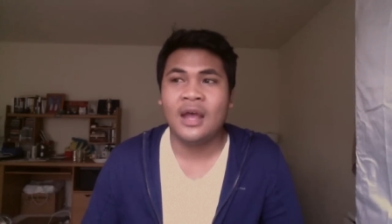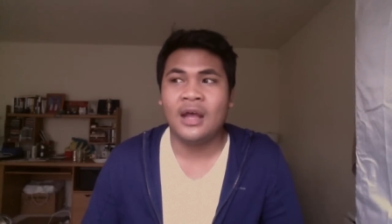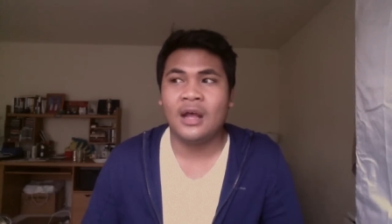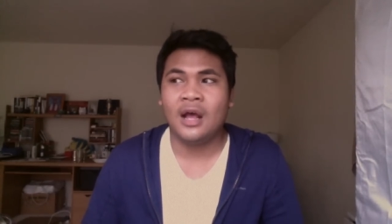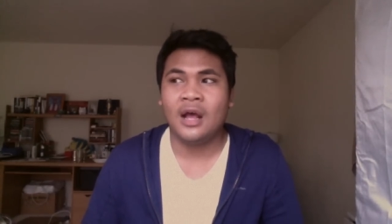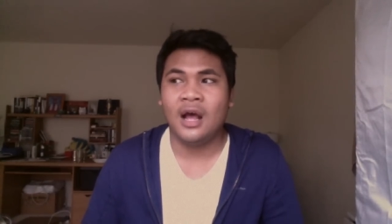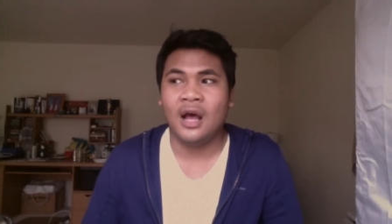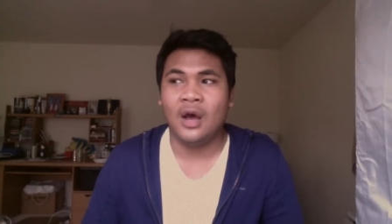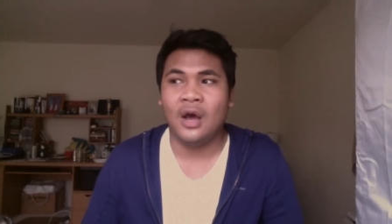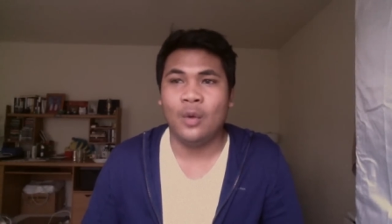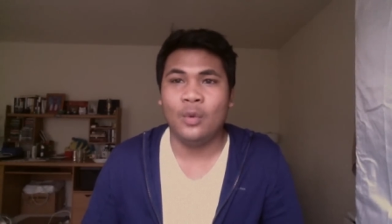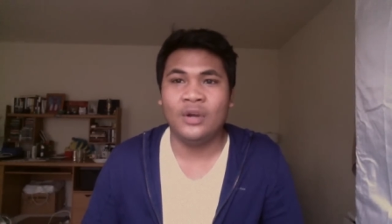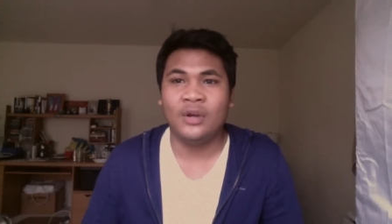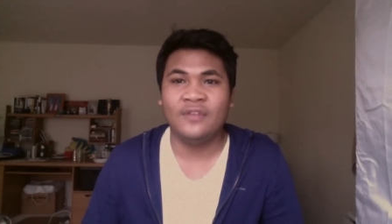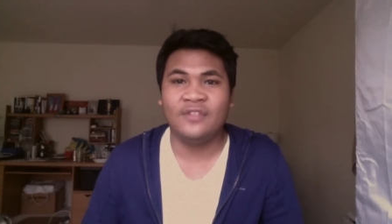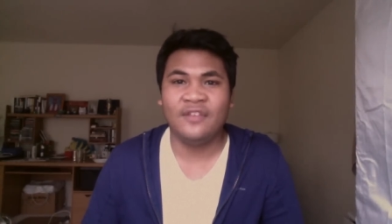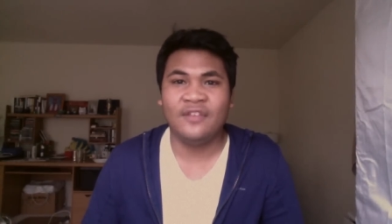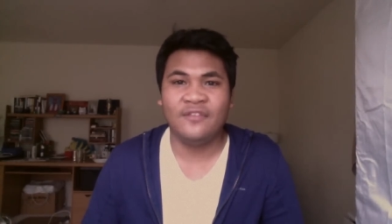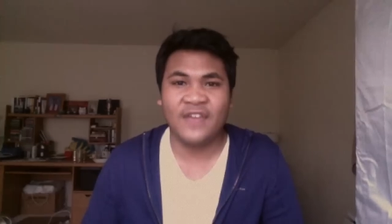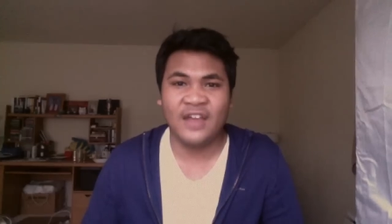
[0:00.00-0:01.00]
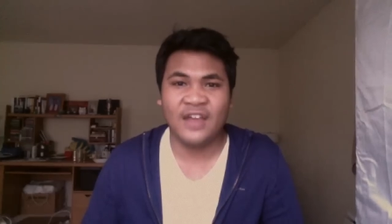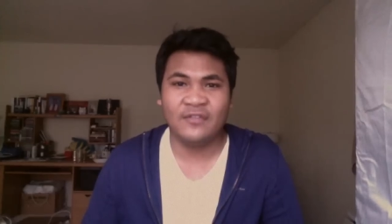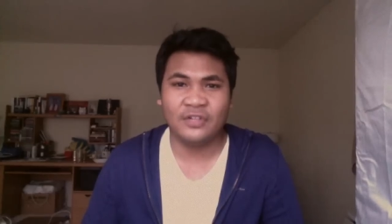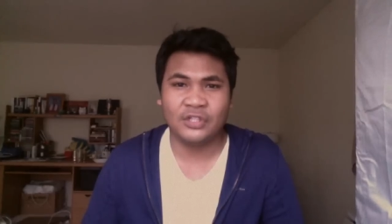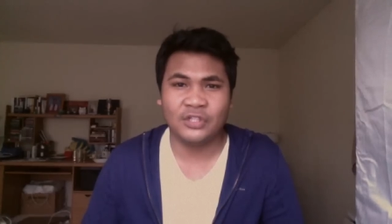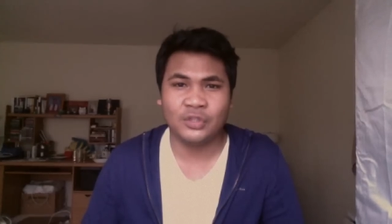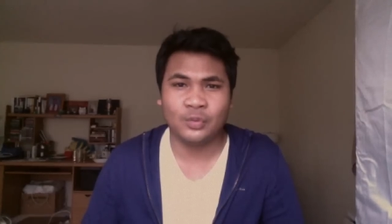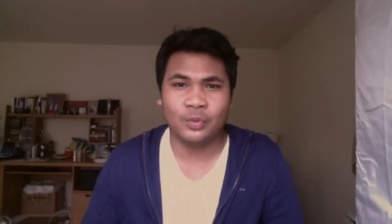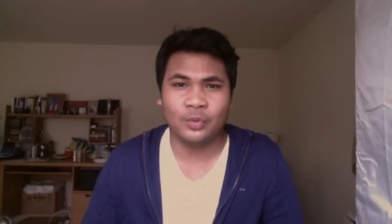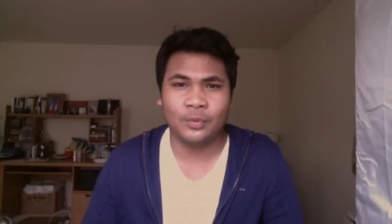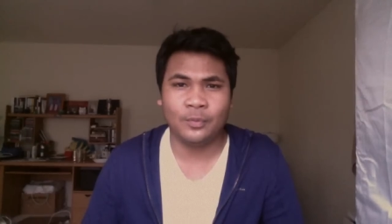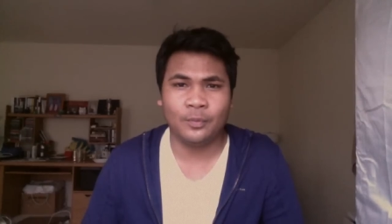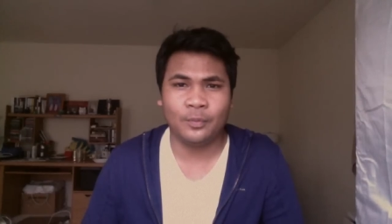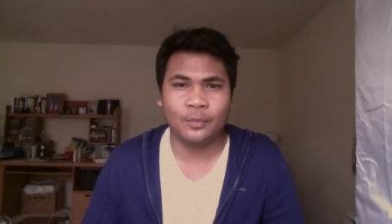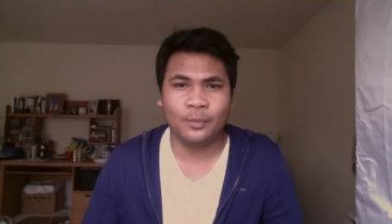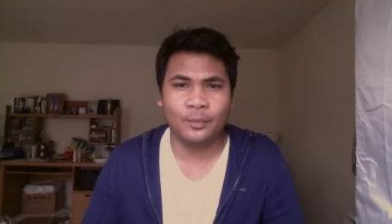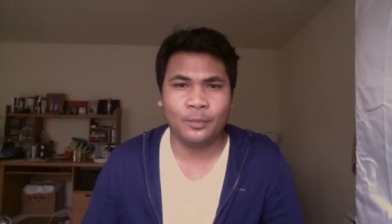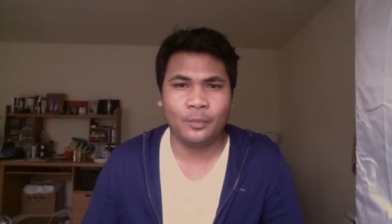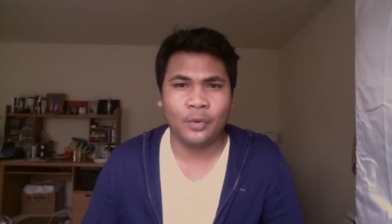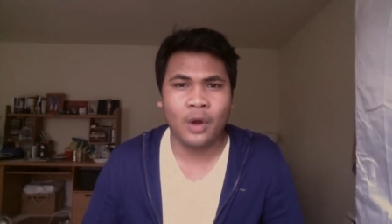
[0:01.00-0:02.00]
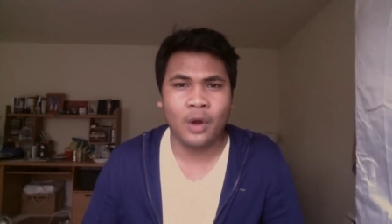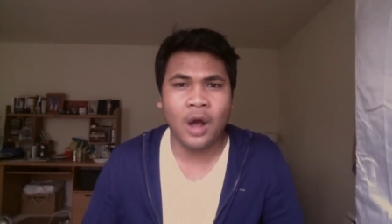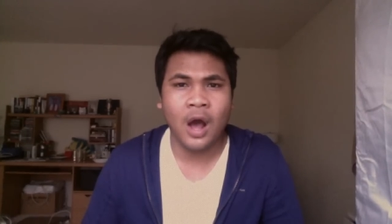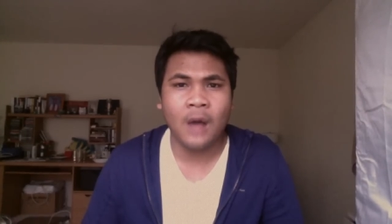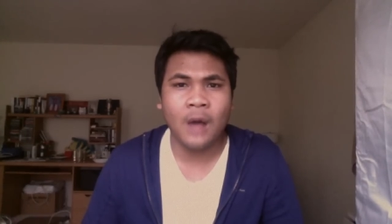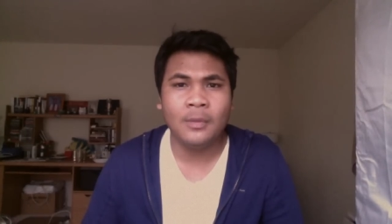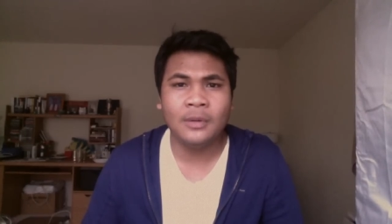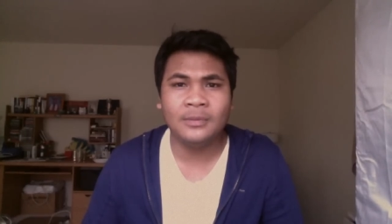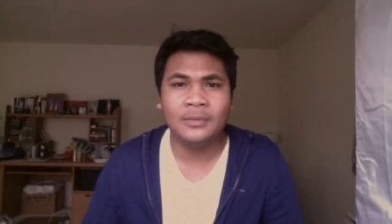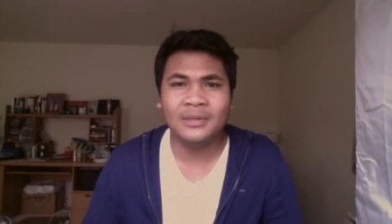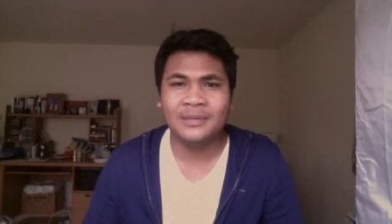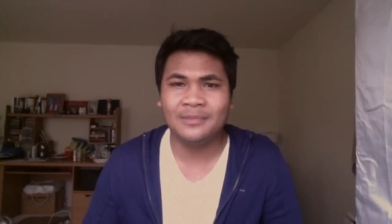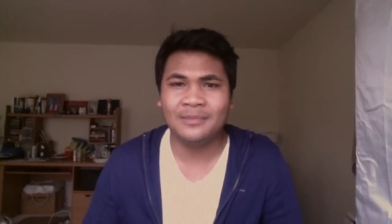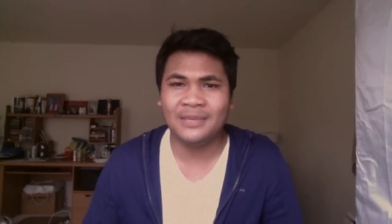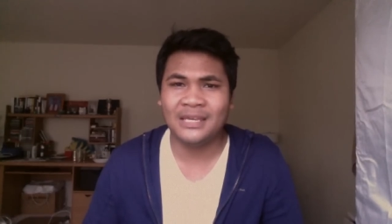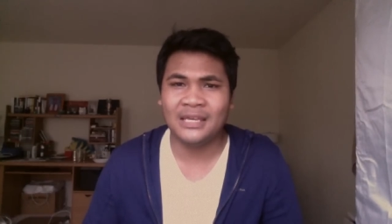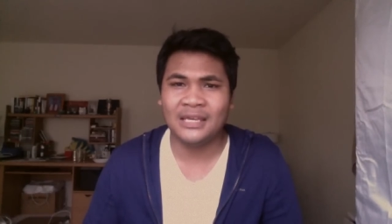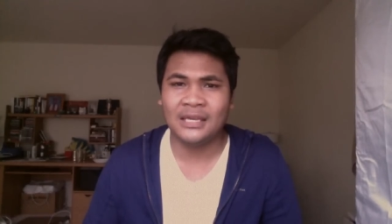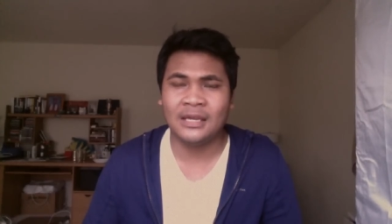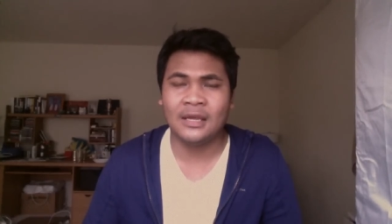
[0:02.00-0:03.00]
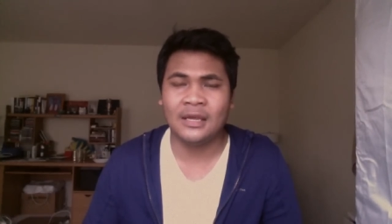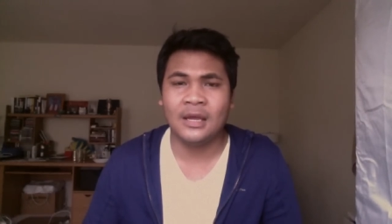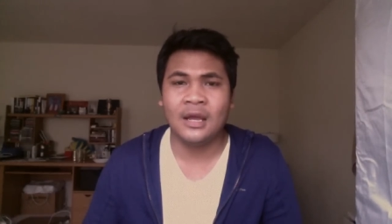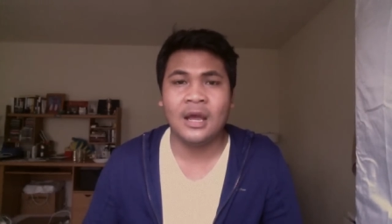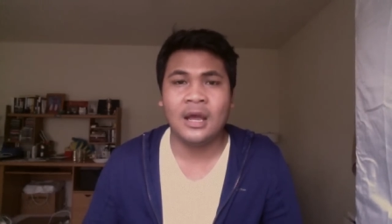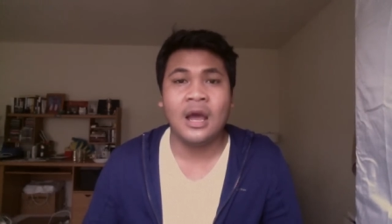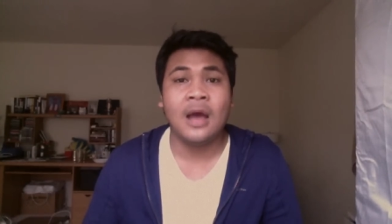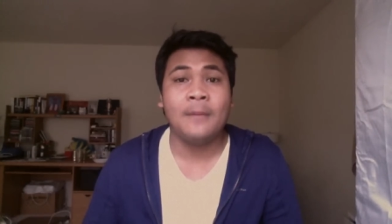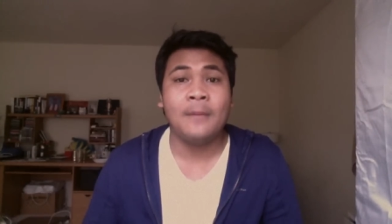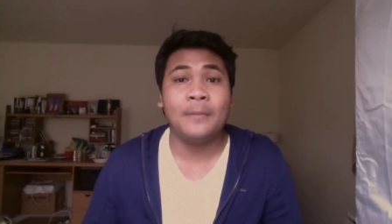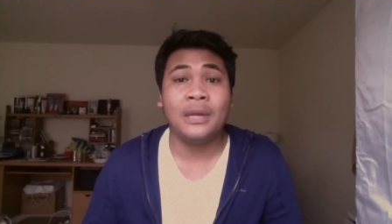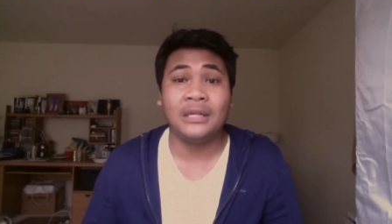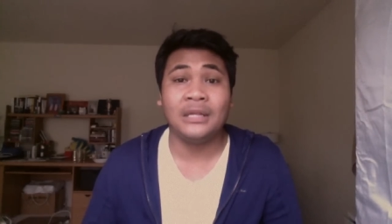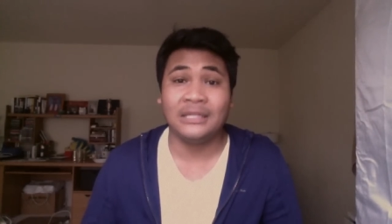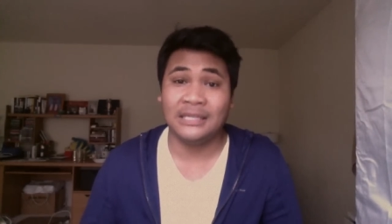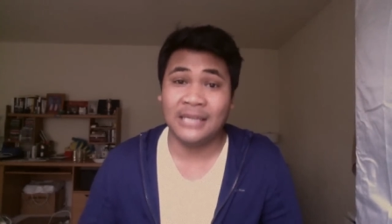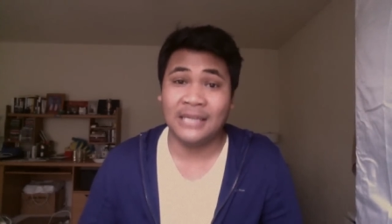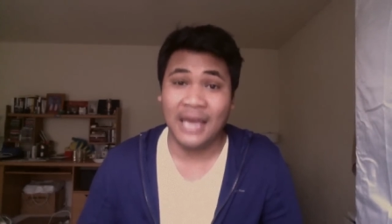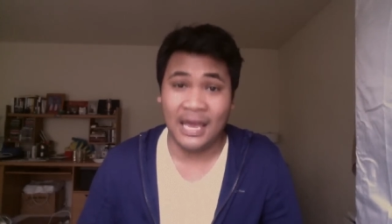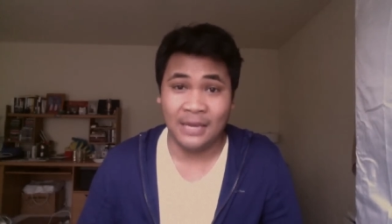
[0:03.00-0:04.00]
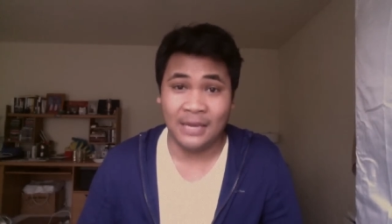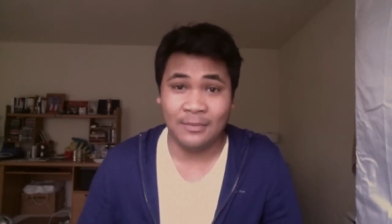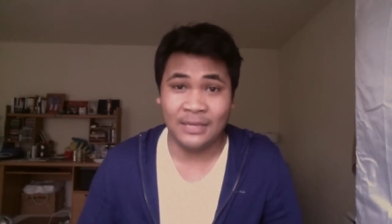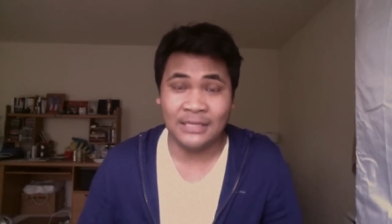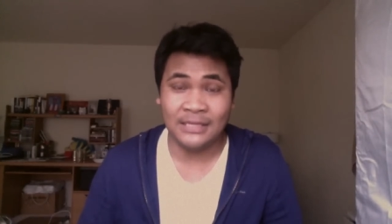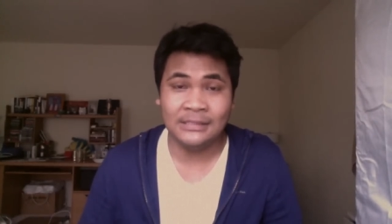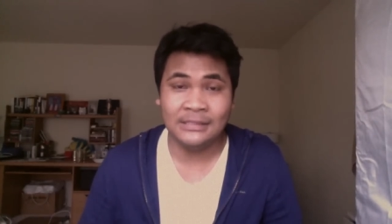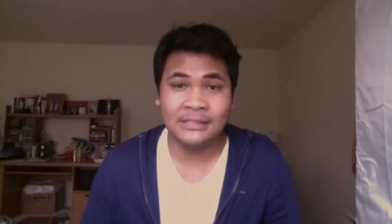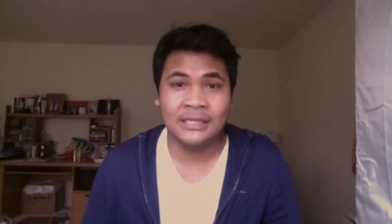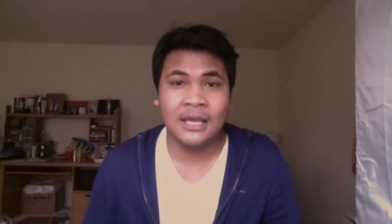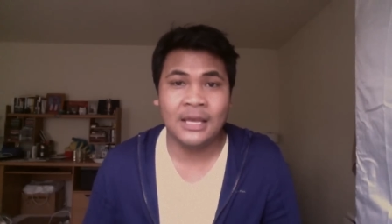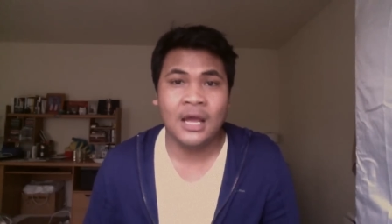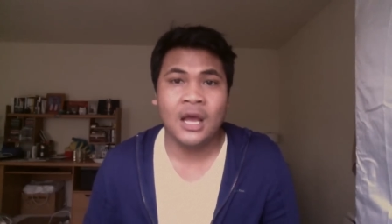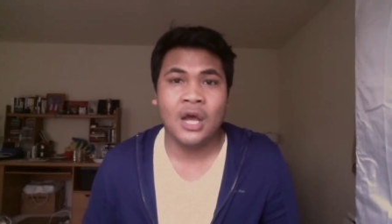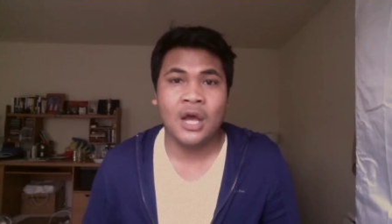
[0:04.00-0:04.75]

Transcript: One of the favorites would probably be Polina Edmunds,